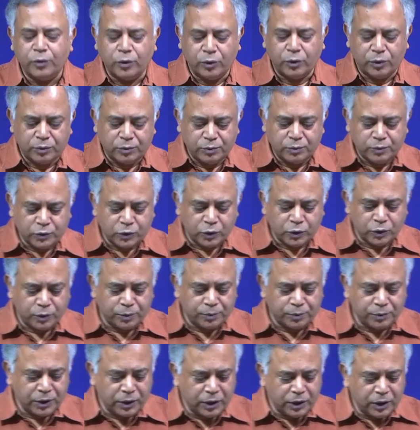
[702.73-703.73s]
flow. So,
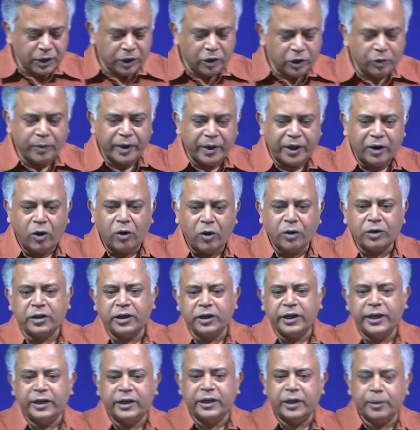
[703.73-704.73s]
you may not
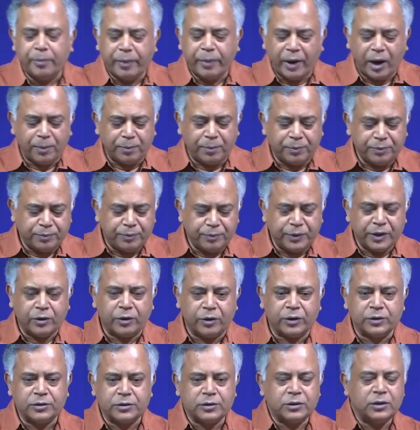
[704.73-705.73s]
need a pump,
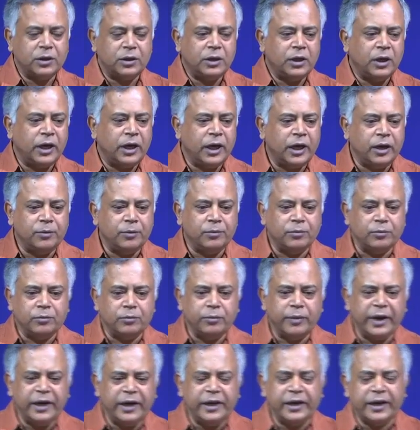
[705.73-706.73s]
because in
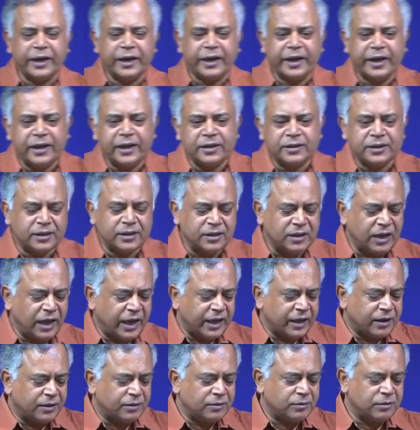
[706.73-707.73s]
many cases,
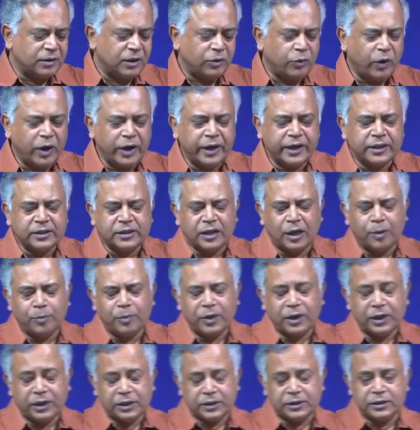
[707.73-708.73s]
like one
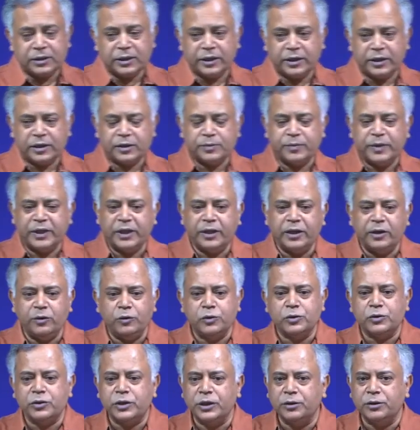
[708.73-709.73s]
example is, it is being
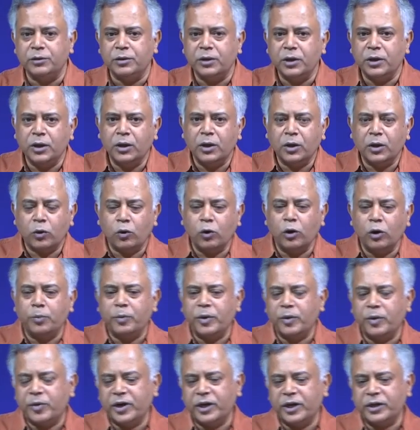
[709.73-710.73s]
used in coal
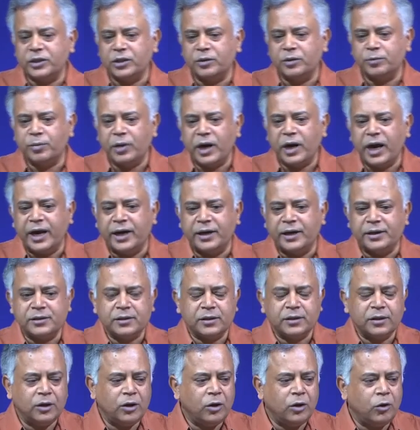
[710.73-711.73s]
preparation plants,